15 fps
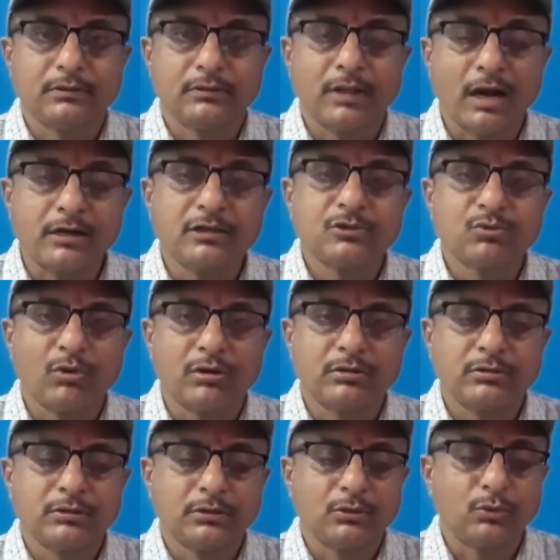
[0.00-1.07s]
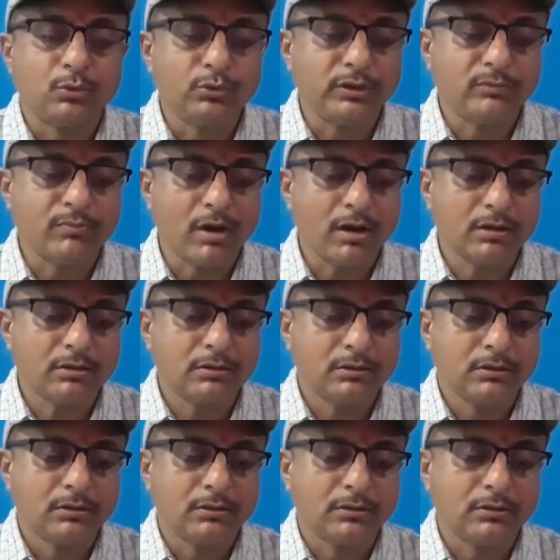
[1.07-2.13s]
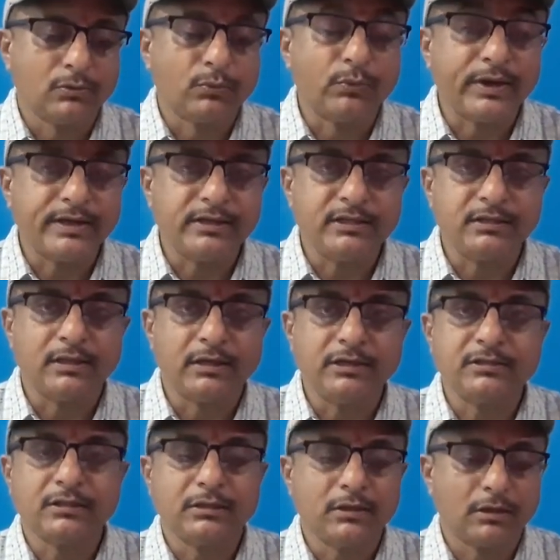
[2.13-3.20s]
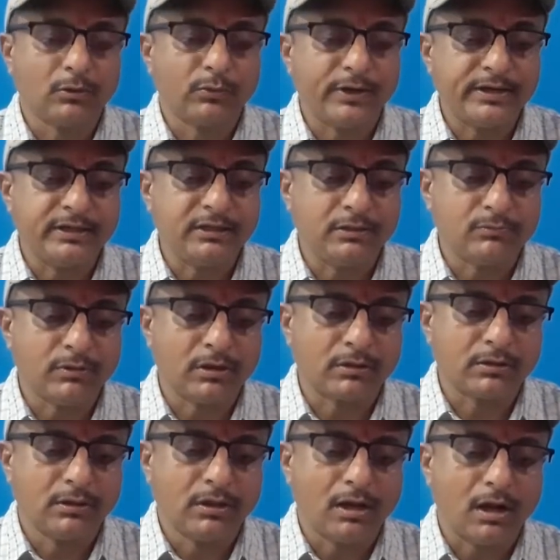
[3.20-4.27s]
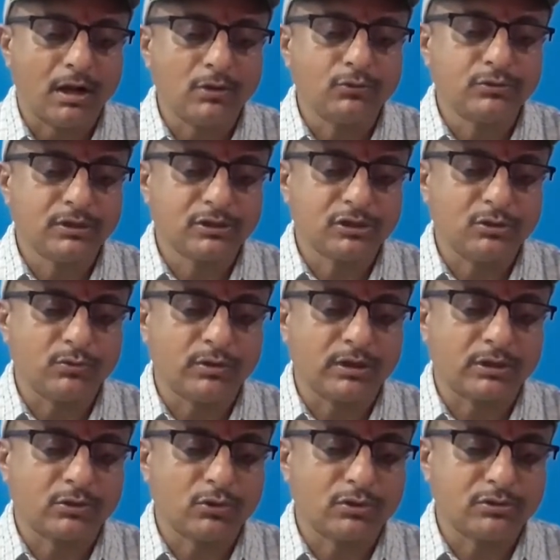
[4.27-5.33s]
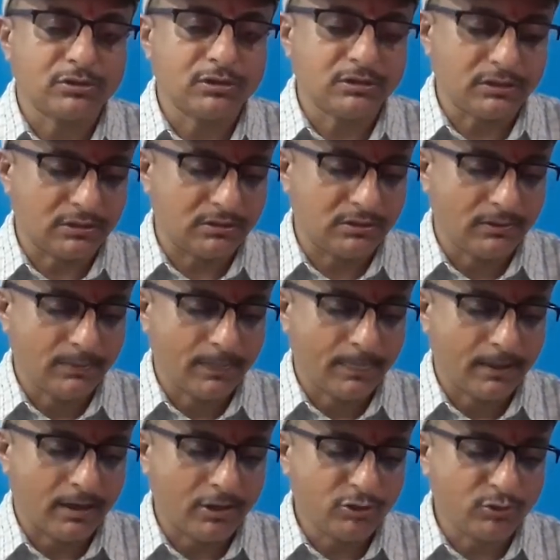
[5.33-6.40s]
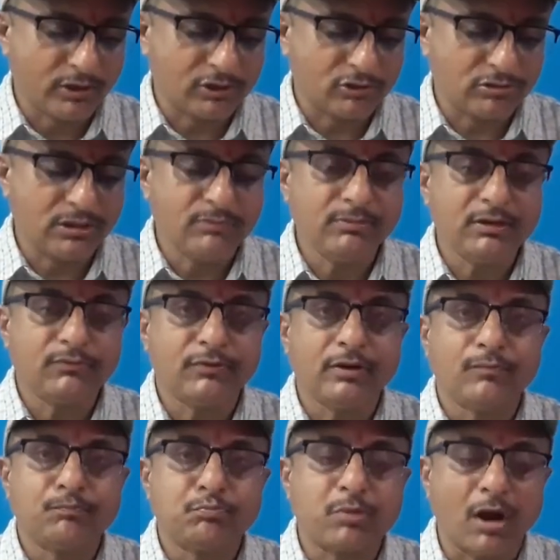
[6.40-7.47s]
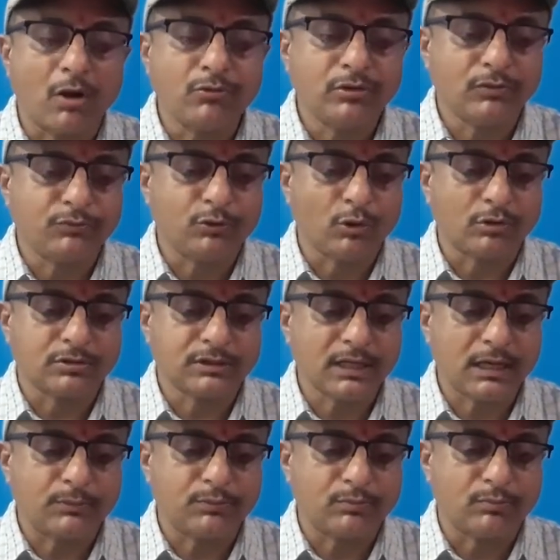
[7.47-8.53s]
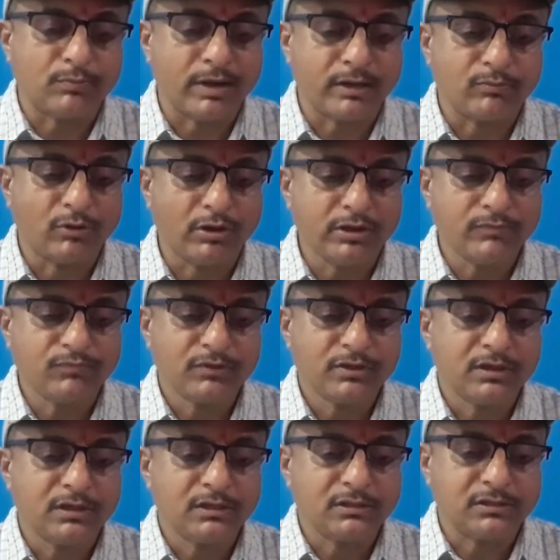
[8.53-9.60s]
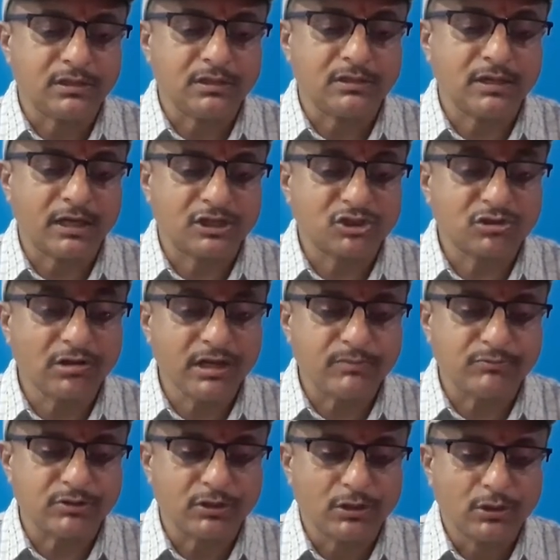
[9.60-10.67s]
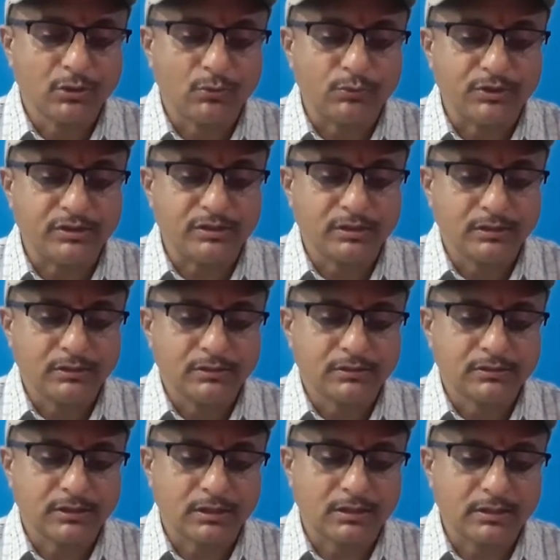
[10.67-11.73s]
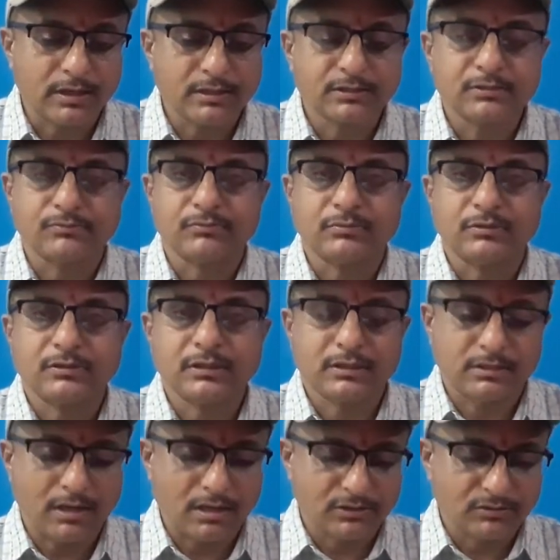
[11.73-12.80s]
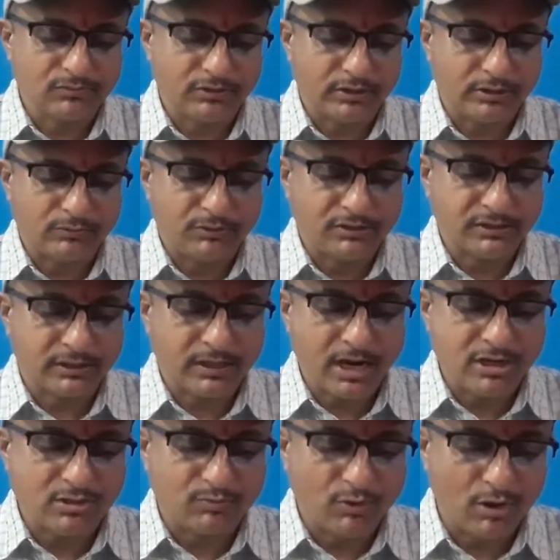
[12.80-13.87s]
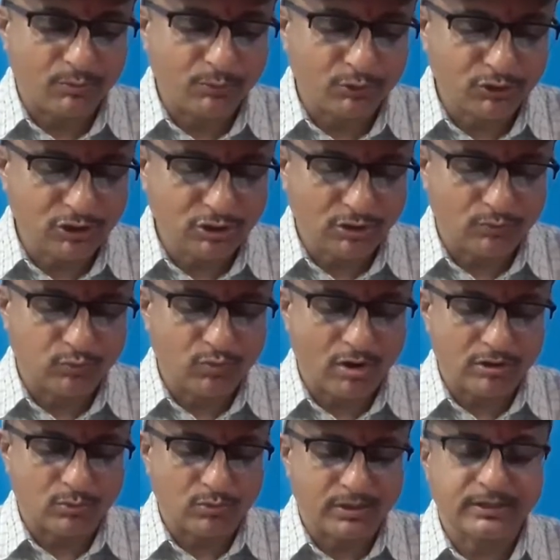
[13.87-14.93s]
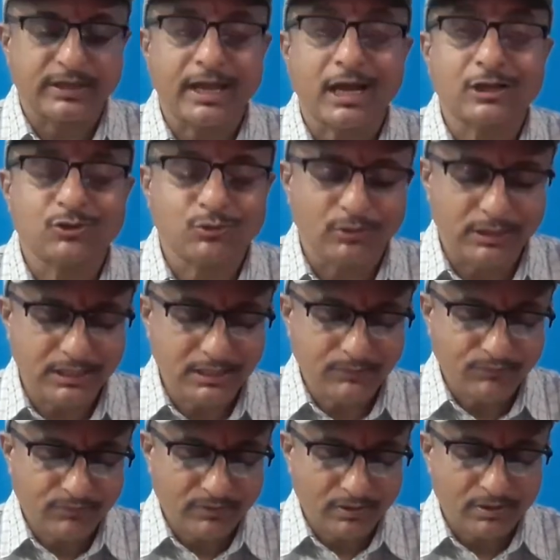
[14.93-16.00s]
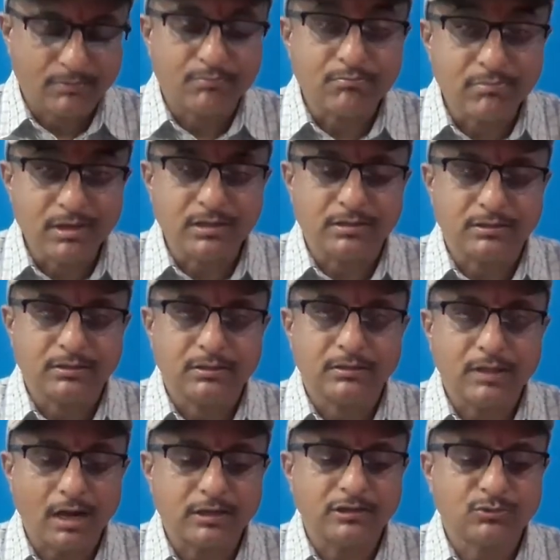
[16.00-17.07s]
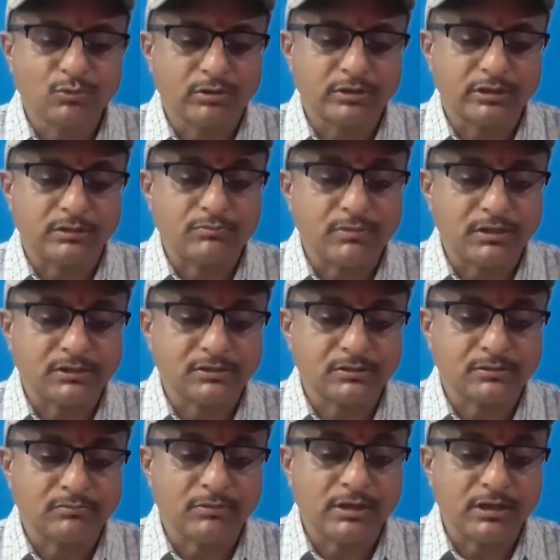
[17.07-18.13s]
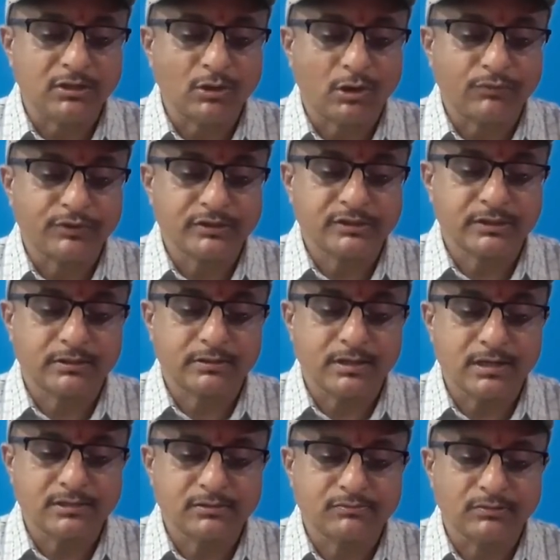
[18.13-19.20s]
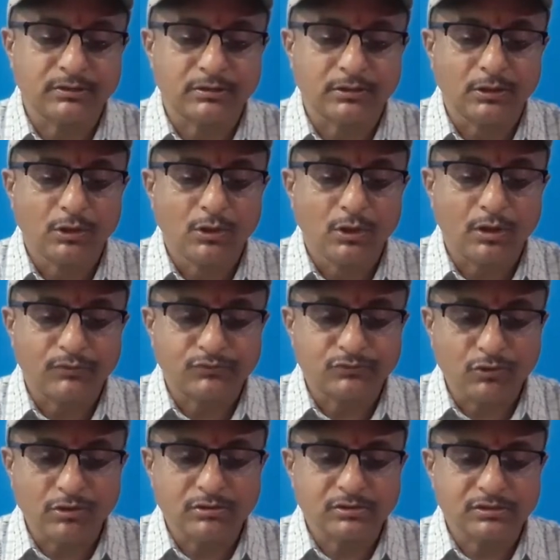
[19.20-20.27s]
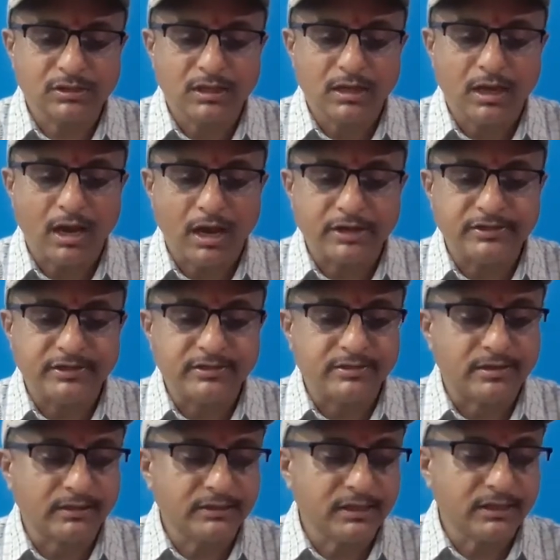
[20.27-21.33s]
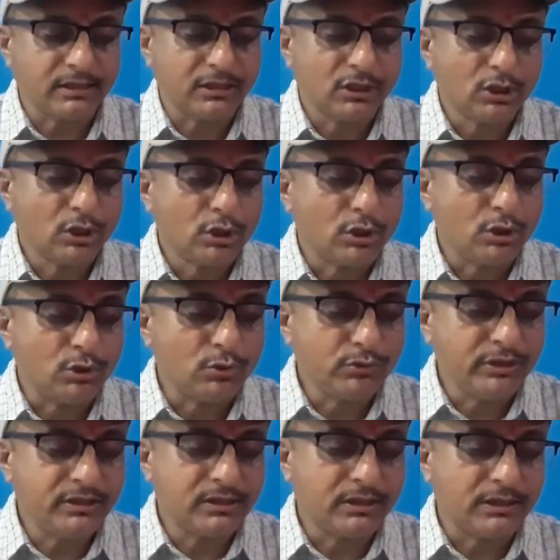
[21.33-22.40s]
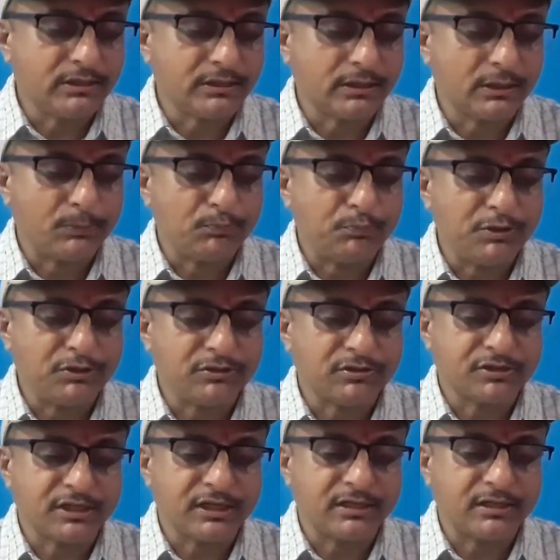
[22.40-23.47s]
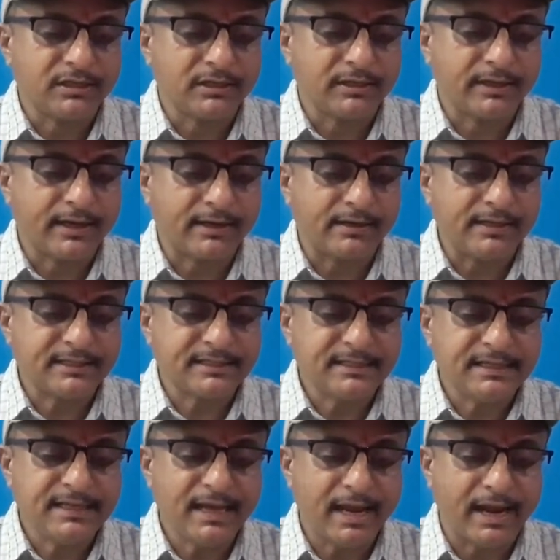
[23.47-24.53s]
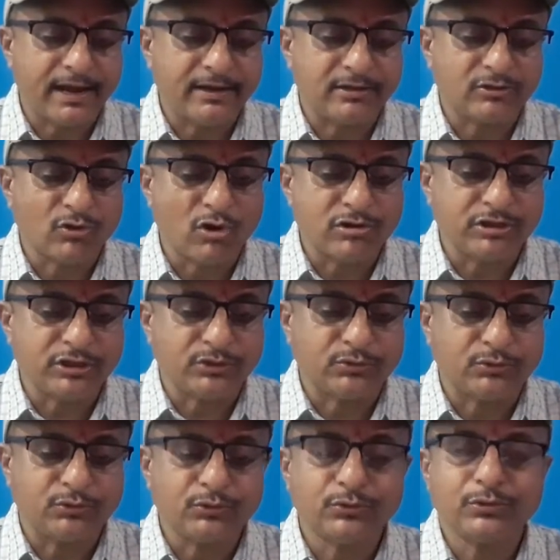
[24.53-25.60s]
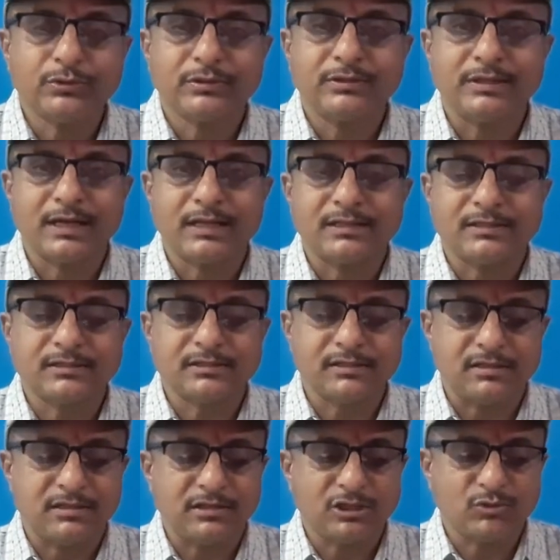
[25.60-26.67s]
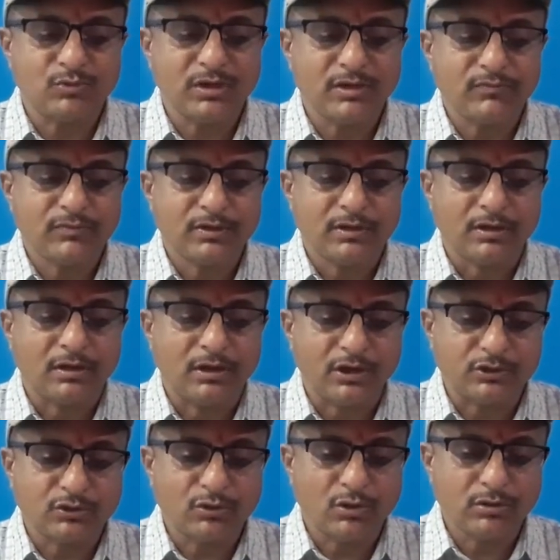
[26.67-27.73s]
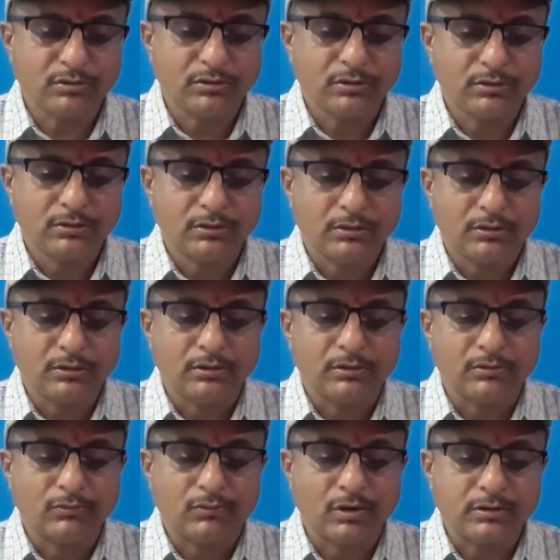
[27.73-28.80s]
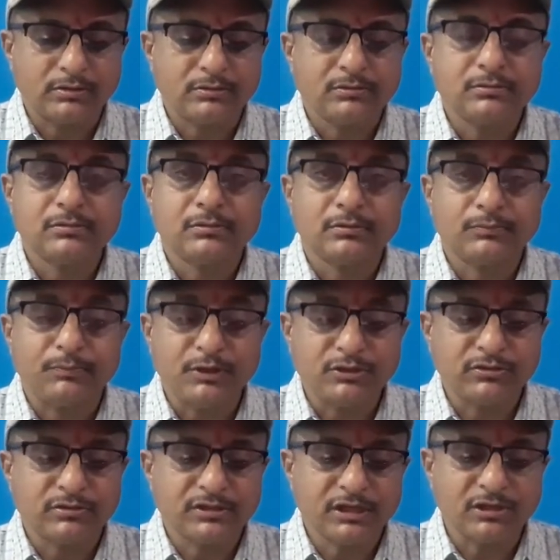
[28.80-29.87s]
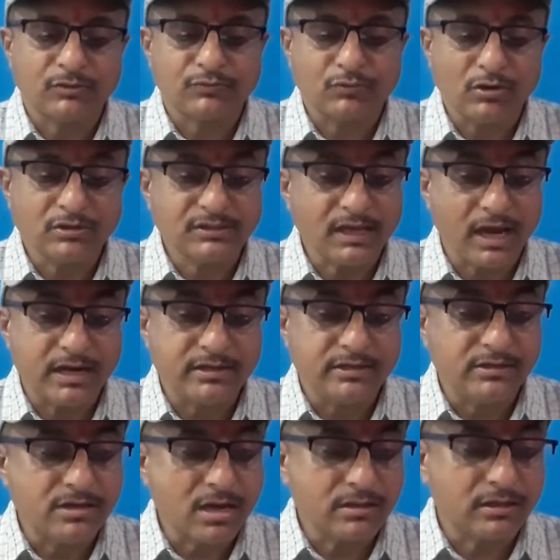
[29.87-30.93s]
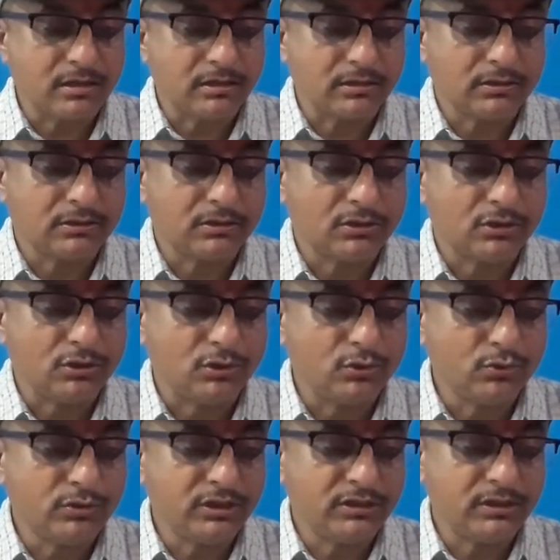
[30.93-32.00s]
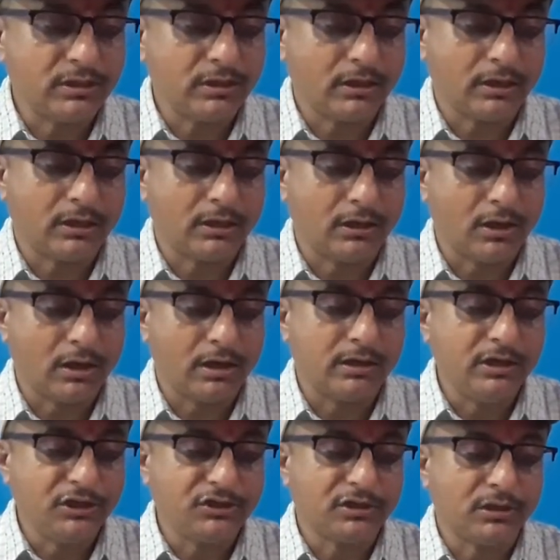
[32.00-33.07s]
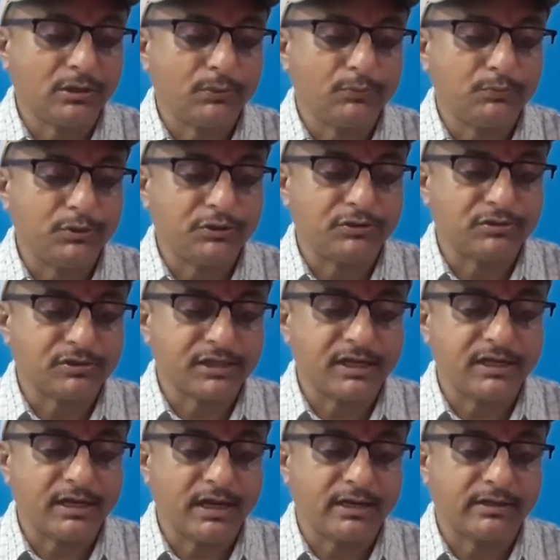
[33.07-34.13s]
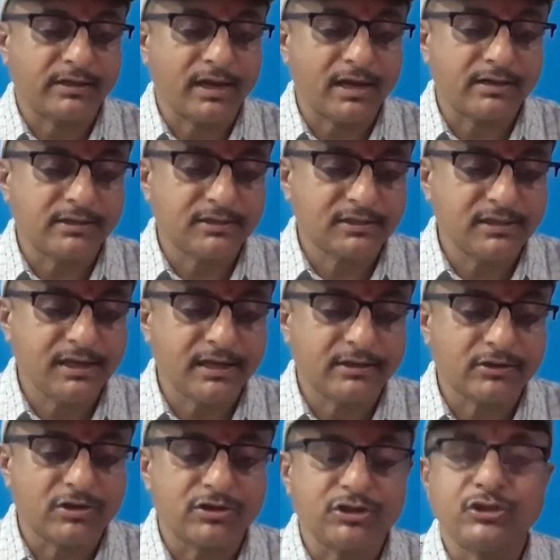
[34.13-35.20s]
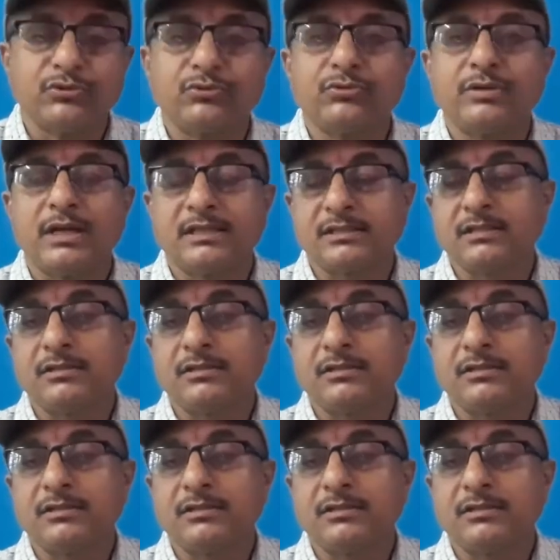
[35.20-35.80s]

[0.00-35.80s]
That is what who remarked? Wendy, the little girl Wendy remarked, how just you are conceited, how you extremely feel proud of yourself, my boy. She exclaimed with sarcasm. Sarcasm here, it means a kind of opposite of what one actually mean. That is what it means, meaning of sarcasm here. Of course, I did nothing. You did a little, Peter said carelessly and continued to dance. In this way, later on, what Peter said, of course, I did nothing. You did a little, Peter said and carelessly and continued to dance.